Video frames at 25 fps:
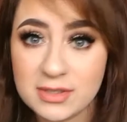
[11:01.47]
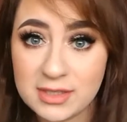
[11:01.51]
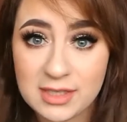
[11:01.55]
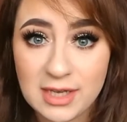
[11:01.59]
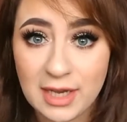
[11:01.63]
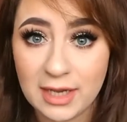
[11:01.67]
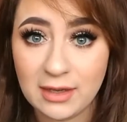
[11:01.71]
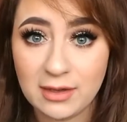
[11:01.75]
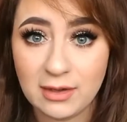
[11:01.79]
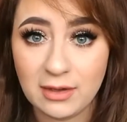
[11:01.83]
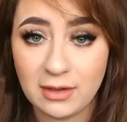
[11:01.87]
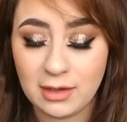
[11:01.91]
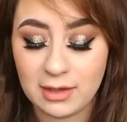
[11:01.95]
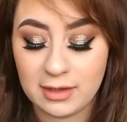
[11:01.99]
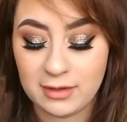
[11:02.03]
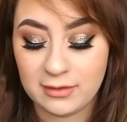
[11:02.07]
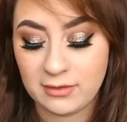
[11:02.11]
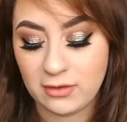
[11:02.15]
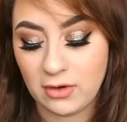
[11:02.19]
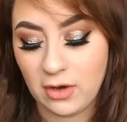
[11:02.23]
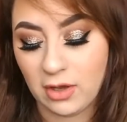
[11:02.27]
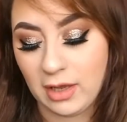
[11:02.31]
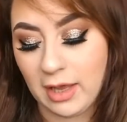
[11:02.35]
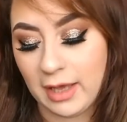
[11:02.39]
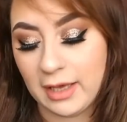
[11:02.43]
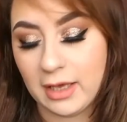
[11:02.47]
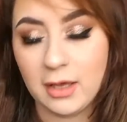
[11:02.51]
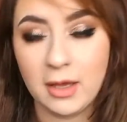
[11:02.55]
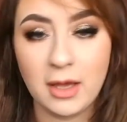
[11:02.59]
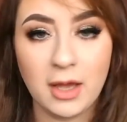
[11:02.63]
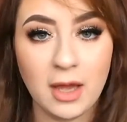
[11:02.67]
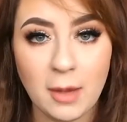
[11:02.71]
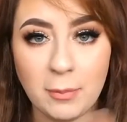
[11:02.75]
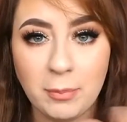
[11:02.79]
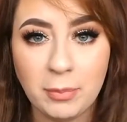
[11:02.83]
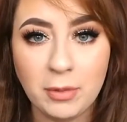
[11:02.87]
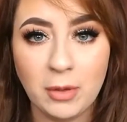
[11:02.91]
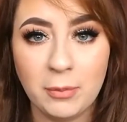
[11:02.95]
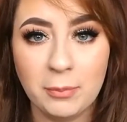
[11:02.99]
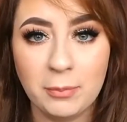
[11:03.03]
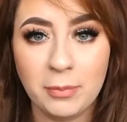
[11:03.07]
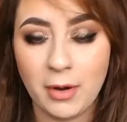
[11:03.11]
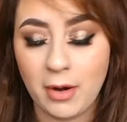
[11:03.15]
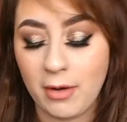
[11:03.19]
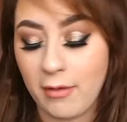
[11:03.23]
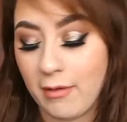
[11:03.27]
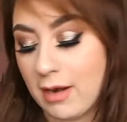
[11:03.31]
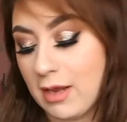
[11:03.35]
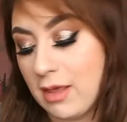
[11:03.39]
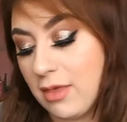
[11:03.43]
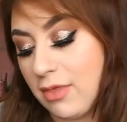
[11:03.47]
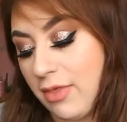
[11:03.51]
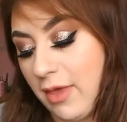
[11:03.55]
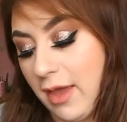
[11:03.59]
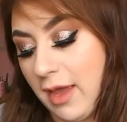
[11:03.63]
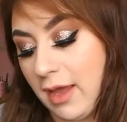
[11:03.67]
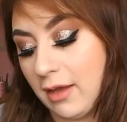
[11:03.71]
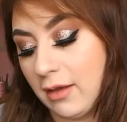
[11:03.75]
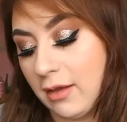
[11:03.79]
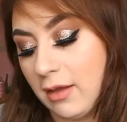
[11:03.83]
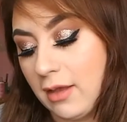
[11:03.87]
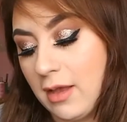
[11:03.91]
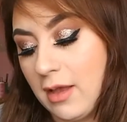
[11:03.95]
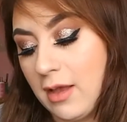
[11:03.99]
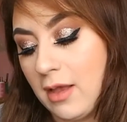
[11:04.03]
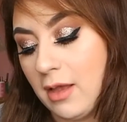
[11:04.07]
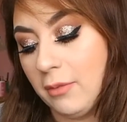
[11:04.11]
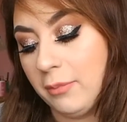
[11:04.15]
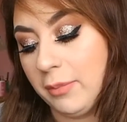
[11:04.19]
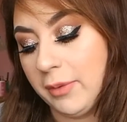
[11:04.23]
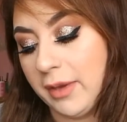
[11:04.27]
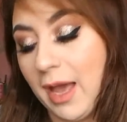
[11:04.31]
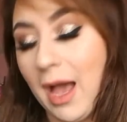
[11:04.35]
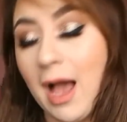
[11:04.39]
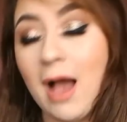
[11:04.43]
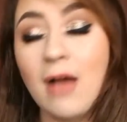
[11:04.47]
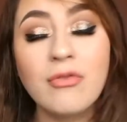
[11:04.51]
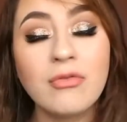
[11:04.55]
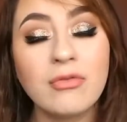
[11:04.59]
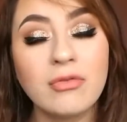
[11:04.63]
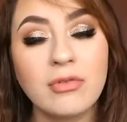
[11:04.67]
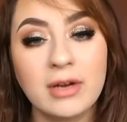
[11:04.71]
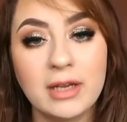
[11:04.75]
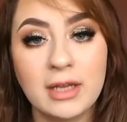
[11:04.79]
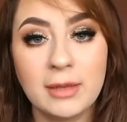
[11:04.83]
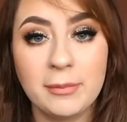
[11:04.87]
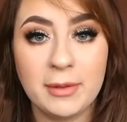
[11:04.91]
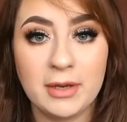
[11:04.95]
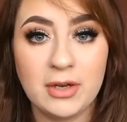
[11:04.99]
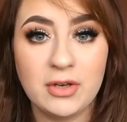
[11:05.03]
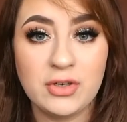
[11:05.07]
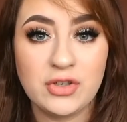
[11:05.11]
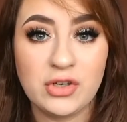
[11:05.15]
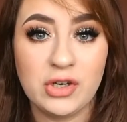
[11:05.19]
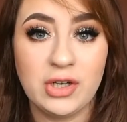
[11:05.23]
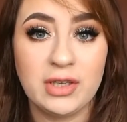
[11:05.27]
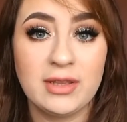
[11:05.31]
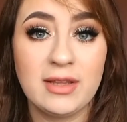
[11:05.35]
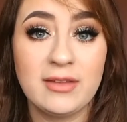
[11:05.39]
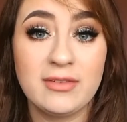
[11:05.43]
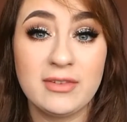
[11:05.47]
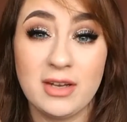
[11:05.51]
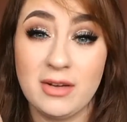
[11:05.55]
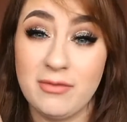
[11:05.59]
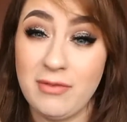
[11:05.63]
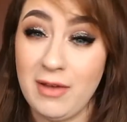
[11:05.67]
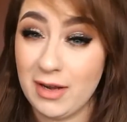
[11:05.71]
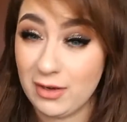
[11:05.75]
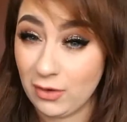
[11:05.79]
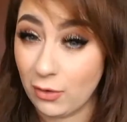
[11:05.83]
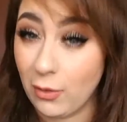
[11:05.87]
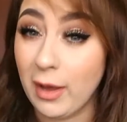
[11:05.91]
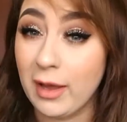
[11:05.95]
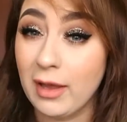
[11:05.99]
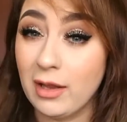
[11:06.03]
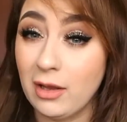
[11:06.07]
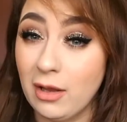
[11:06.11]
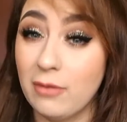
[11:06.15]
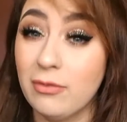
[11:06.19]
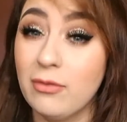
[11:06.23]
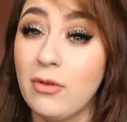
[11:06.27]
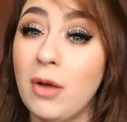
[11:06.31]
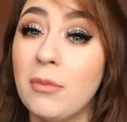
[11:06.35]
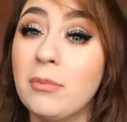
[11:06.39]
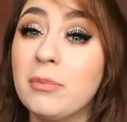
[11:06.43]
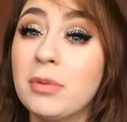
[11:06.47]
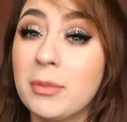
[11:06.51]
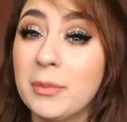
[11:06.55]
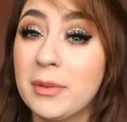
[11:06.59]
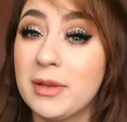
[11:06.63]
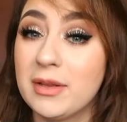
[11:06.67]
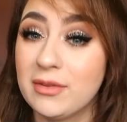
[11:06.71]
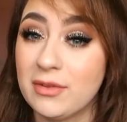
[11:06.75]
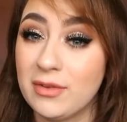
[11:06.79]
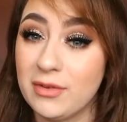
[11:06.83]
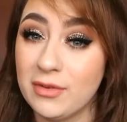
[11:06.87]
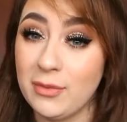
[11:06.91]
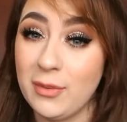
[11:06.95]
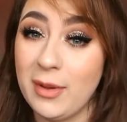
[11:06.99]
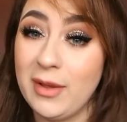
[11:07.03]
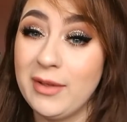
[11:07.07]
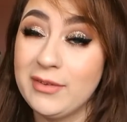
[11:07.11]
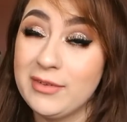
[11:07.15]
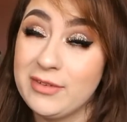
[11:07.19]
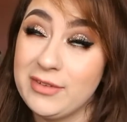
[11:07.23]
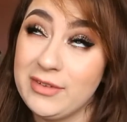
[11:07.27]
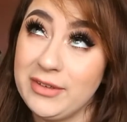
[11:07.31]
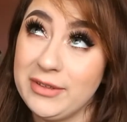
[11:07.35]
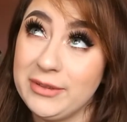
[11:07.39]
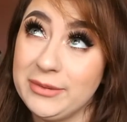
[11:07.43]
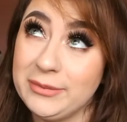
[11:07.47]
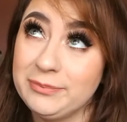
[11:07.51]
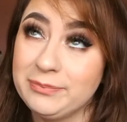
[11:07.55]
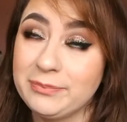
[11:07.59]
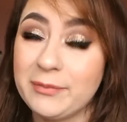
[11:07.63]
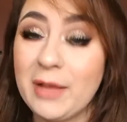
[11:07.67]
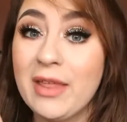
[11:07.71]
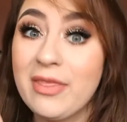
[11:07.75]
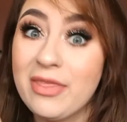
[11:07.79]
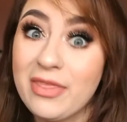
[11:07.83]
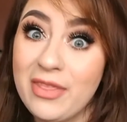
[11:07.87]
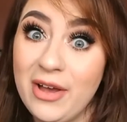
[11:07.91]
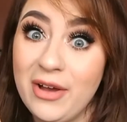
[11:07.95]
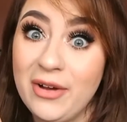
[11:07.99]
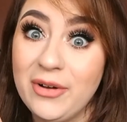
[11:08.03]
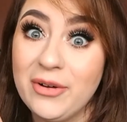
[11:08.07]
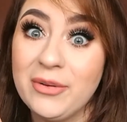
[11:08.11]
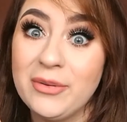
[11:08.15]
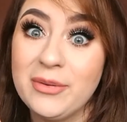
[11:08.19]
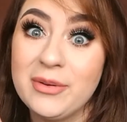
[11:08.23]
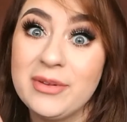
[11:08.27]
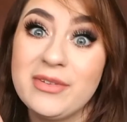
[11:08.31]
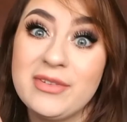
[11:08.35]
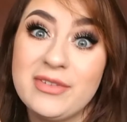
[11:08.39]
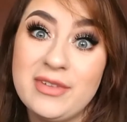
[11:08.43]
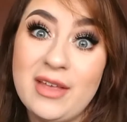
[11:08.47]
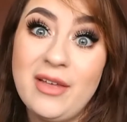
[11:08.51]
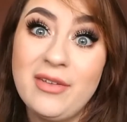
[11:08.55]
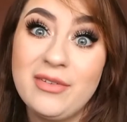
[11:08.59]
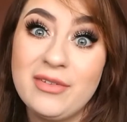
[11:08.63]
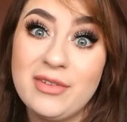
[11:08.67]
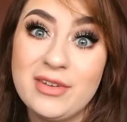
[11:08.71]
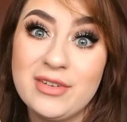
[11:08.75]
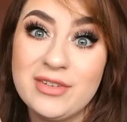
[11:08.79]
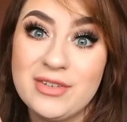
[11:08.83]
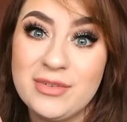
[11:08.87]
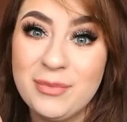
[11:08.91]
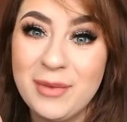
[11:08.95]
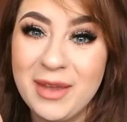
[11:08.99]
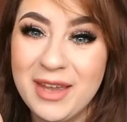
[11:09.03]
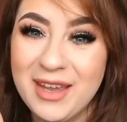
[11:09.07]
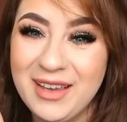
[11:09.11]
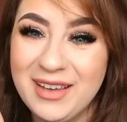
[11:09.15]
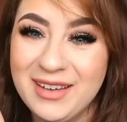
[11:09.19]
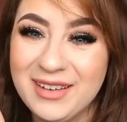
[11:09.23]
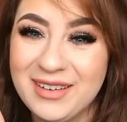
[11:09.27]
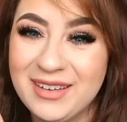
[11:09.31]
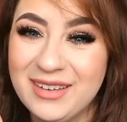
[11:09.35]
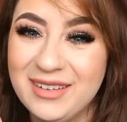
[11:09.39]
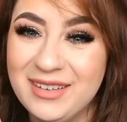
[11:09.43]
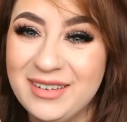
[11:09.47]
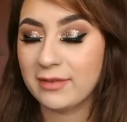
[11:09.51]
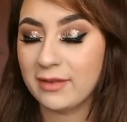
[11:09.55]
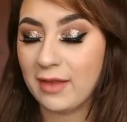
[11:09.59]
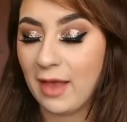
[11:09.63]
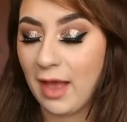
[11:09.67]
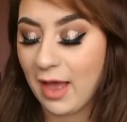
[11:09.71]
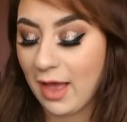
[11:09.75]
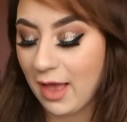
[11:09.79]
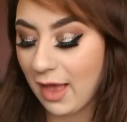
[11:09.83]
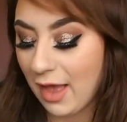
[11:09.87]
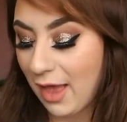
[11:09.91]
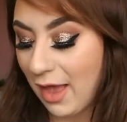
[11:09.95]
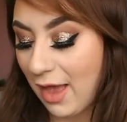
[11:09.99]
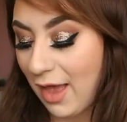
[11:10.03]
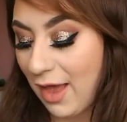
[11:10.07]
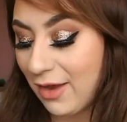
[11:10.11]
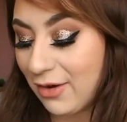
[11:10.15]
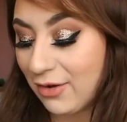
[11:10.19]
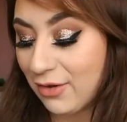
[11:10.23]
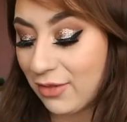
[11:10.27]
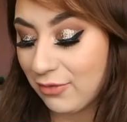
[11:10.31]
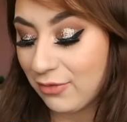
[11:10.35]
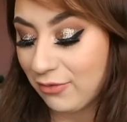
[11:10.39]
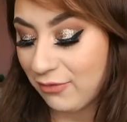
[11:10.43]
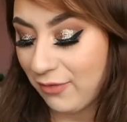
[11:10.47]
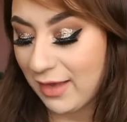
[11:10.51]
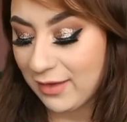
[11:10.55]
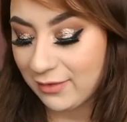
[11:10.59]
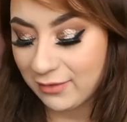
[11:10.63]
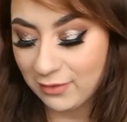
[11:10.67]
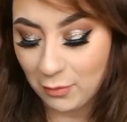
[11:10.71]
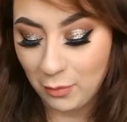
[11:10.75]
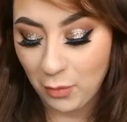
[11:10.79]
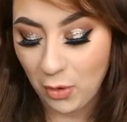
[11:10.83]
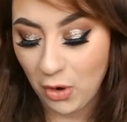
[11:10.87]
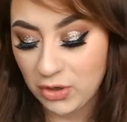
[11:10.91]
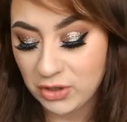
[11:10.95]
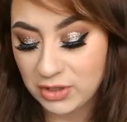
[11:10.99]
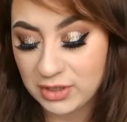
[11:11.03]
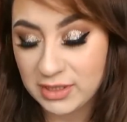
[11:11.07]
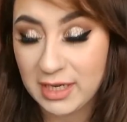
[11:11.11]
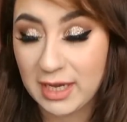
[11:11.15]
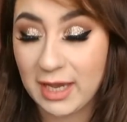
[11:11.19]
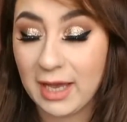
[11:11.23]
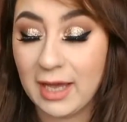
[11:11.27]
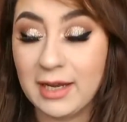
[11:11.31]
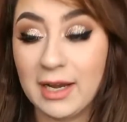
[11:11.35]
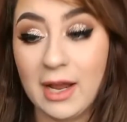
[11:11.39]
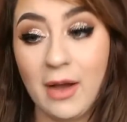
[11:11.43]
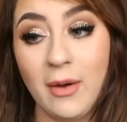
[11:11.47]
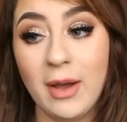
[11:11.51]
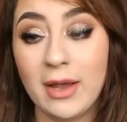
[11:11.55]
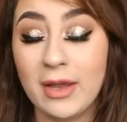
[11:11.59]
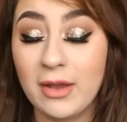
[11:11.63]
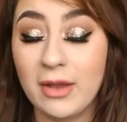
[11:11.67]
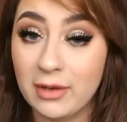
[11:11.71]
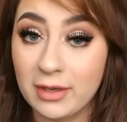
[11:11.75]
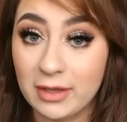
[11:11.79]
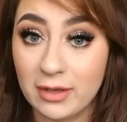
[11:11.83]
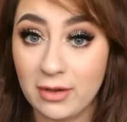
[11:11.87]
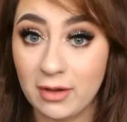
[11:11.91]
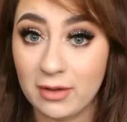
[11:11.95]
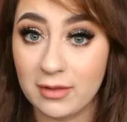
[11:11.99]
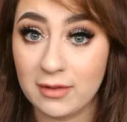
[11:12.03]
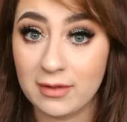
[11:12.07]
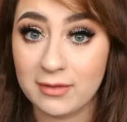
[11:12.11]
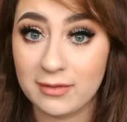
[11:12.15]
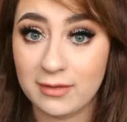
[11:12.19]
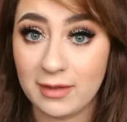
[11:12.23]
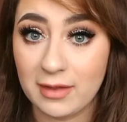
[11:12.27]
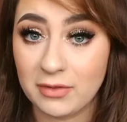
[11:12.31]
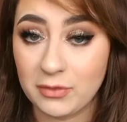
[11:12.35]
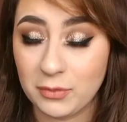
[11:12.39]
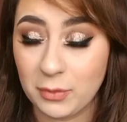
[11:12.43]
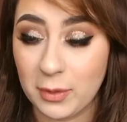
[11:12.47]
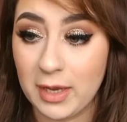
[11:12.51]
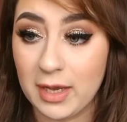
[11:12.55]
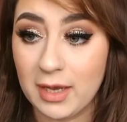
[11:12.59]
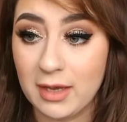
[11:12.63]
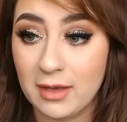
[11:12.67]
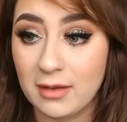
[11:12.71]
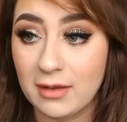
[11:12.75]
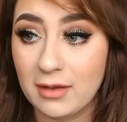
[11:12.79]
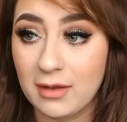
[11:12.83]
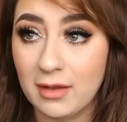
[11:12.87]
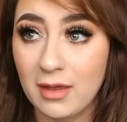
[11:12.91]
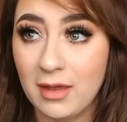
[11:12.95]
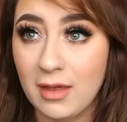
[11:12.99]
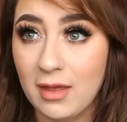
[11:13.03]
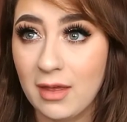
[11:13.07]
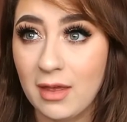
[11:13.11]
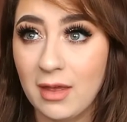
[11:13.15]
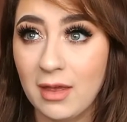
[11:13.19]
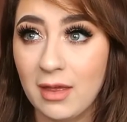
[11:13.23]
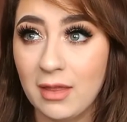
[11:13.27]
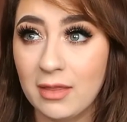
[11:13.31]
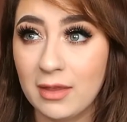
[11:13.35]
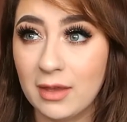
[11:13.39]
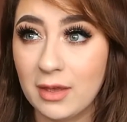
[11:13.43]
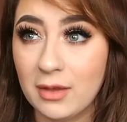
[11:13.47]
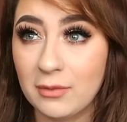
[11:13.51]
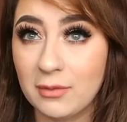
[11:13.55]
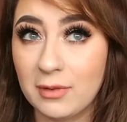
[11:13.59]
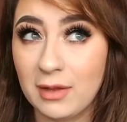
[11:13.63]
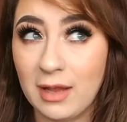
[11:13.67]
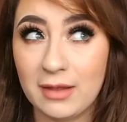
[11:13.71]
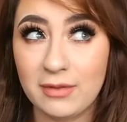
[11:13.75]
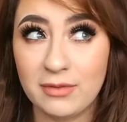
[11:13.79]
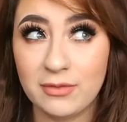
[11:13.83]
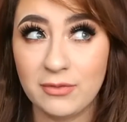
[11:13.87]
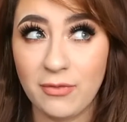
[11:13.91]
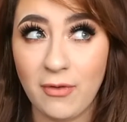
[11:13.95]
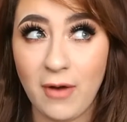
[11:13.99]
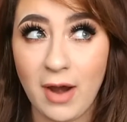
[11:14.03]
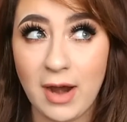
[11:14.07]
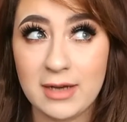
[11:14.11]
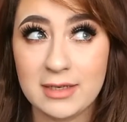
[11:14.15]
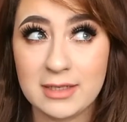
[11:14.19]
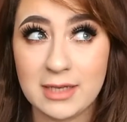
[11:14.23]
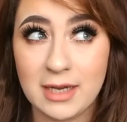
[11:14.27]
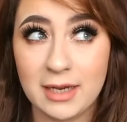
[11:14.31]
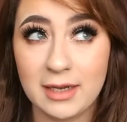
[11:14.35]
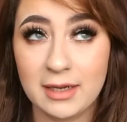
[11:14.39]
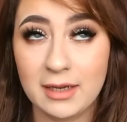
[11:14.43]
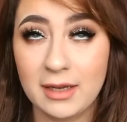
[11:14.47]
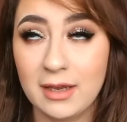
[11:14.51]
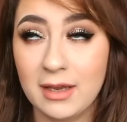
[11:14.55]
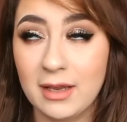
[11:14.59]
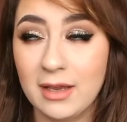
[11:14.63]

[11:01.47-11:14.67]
tingle. It's not like a plumper or anything. But yeah, I've really been enjoying this, and I've had quite a lot of compliments as well, so that always sells it to me. Another face product here. Now, I only got this last week. I think it was last Friday.